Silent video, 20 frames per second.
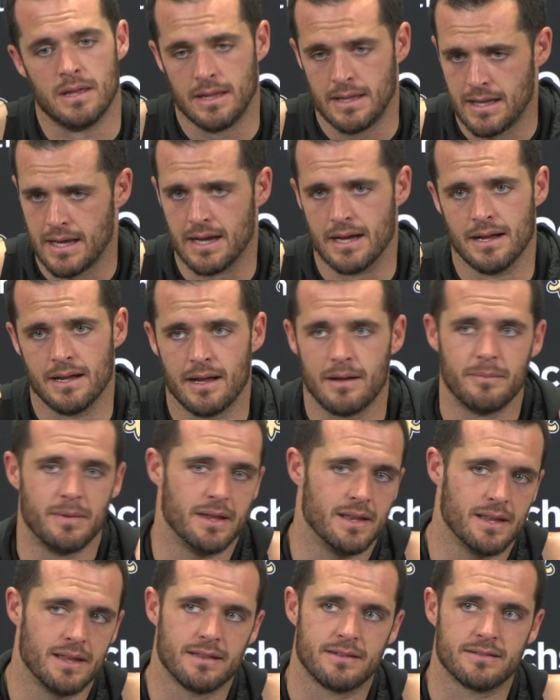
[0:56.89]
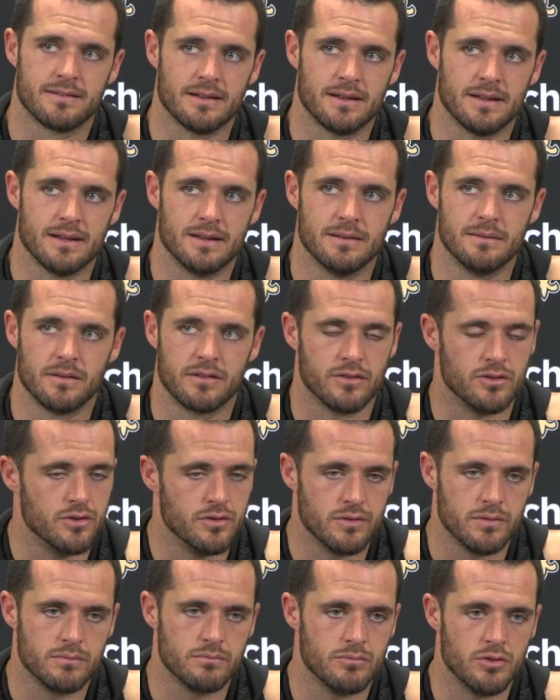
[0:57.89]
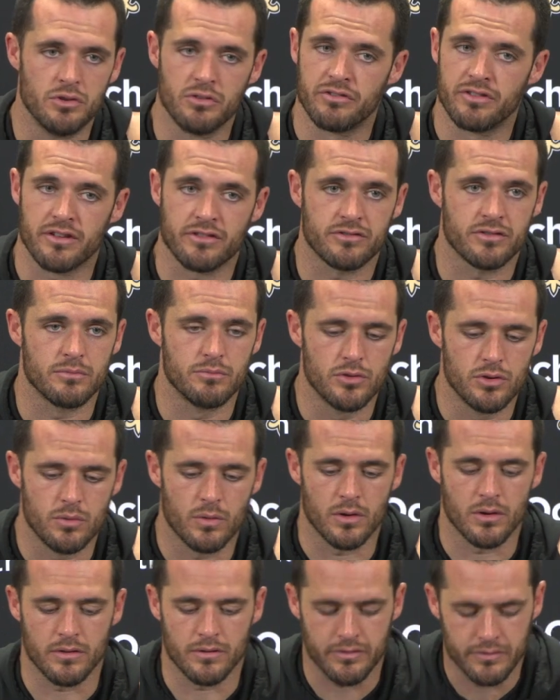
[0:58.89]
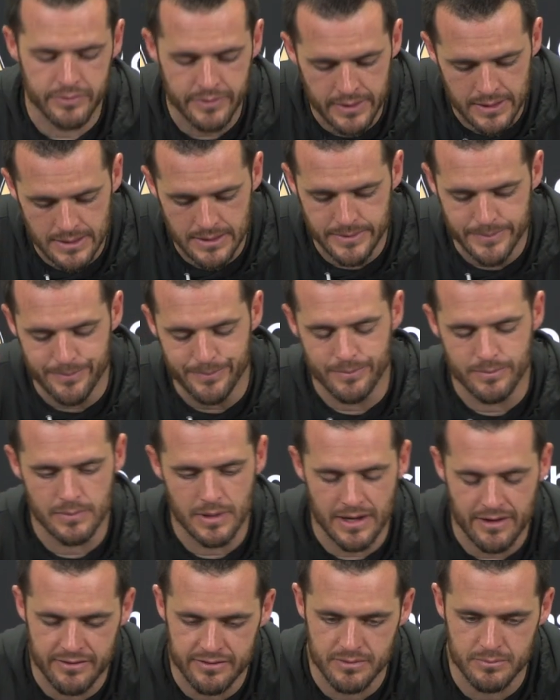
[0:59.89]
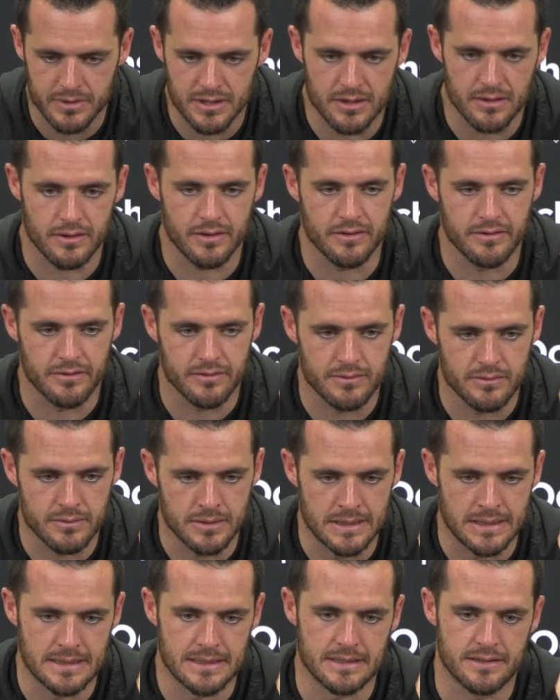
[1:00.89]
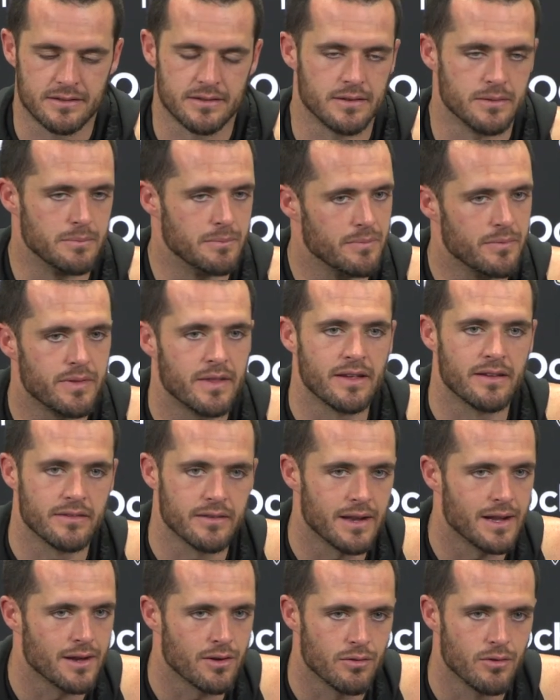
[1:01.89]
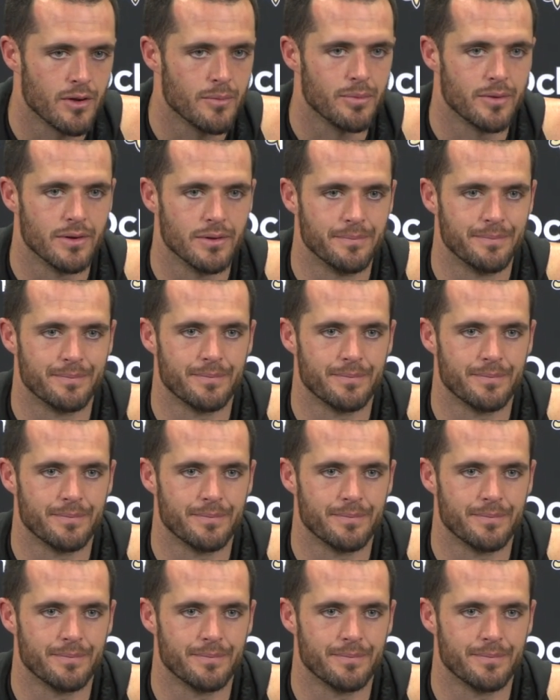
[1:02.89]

Yeah, I mean, it's a new system, new words, a lot of similarities to things that I grew up on